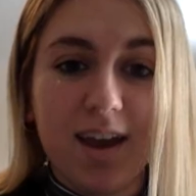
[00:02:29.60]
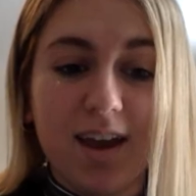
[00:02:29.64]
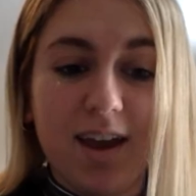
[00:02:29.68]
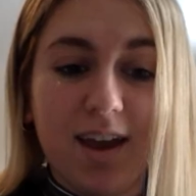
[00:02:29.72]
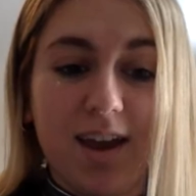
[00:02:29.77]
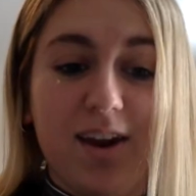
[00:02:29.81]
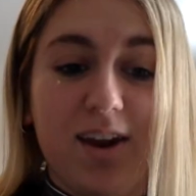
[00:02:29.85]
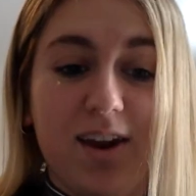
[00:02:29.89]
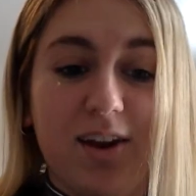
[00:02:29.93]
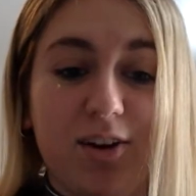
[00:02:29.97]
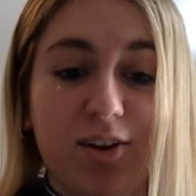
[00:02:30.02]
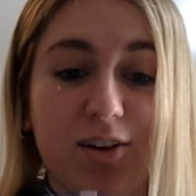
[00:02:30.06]

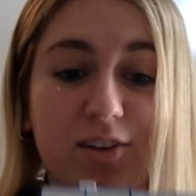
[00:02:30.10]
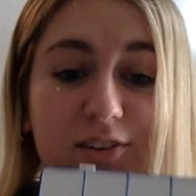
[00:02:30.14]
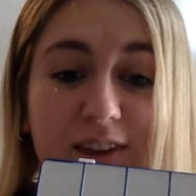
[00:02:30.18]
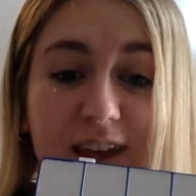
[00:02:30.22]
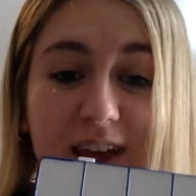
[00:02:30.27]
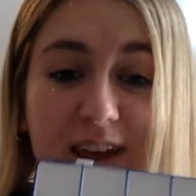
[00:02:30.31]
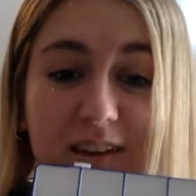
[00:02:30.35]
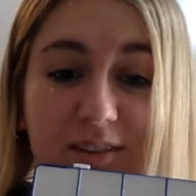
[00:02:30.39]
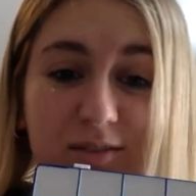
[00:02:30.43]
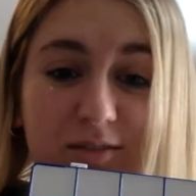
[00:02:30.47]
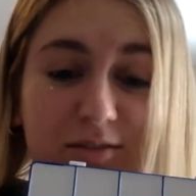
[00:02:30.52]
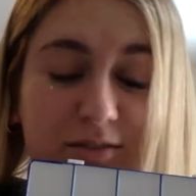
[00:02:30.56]
And on our
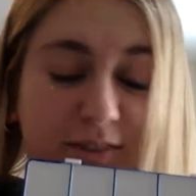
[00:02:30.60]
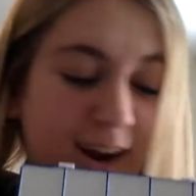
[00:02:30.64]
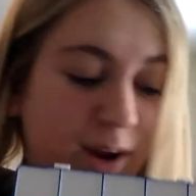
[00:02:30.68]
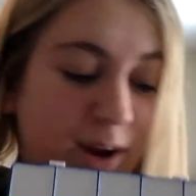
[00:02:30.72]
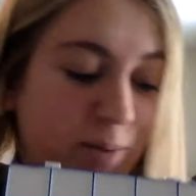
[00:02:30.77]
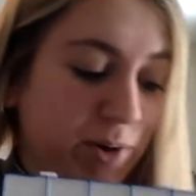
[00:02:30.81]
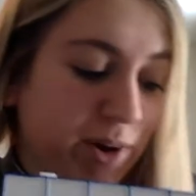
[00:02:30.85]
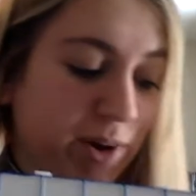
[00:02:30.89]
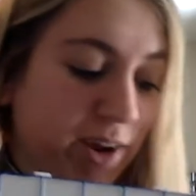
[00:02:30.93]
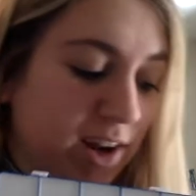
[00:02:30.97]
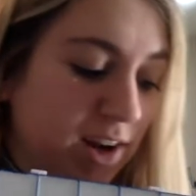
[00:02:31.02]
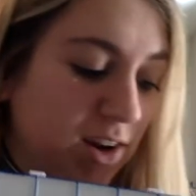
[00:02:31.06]
10 frame,
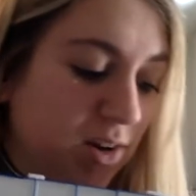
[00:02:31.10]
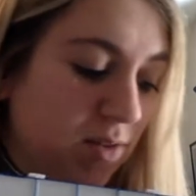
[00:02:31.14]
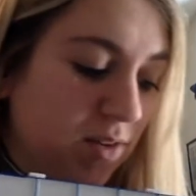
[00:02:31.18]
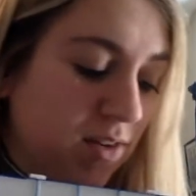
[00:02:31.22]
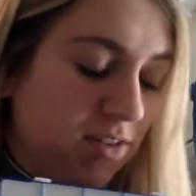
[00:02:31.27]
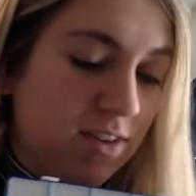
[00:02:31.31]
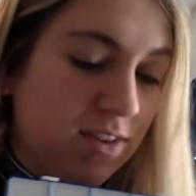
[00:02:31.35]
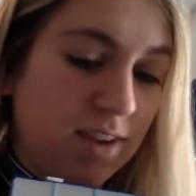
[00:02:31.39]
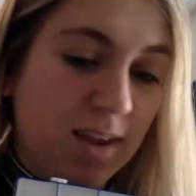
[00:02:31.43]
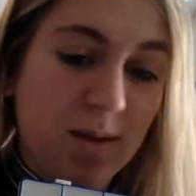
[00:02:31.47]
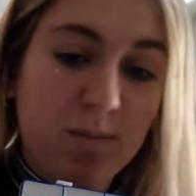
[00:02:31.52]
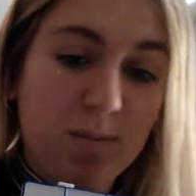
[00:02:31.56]
we're going to do the
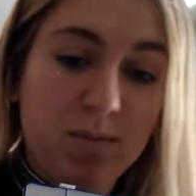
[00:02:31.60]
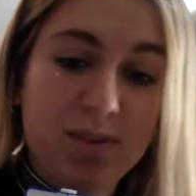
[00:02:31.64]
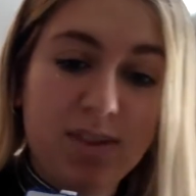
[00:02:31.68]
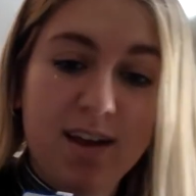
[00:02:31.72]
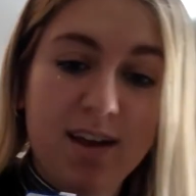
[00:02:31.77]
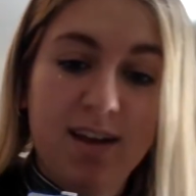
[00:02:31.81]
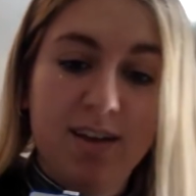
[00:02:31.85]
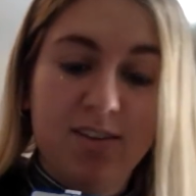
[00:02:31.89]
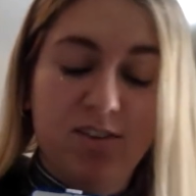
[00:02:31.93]
same thing.